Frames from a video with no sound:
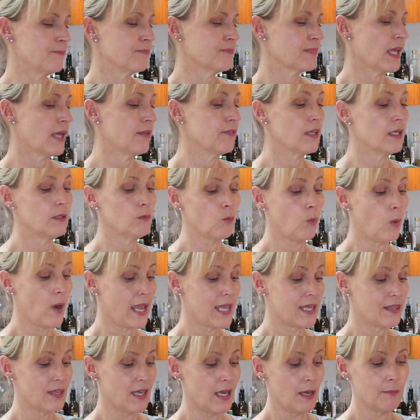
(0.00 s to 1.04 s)
and then
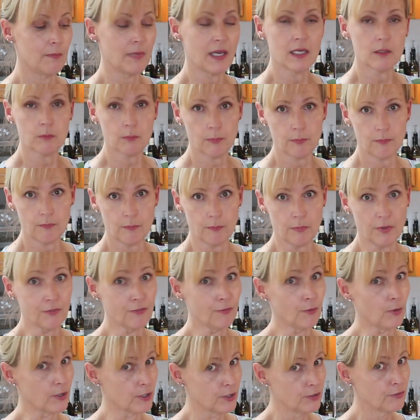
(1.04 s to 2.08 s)
weigh them and
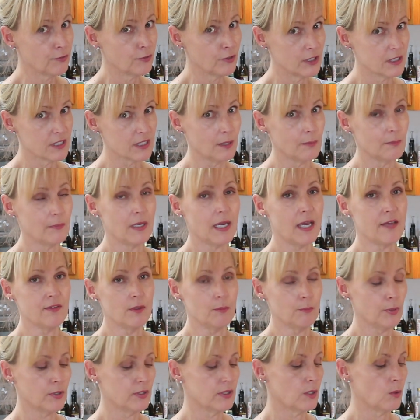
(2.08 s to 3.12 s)
before you freeze them, and
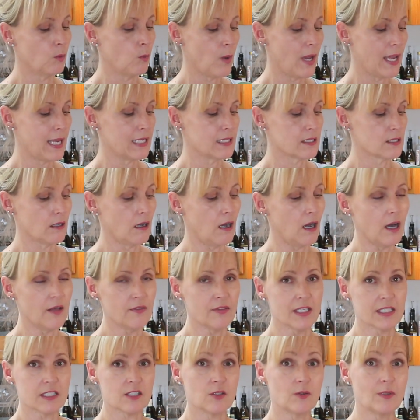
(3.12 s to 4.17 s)
then put the weight on this.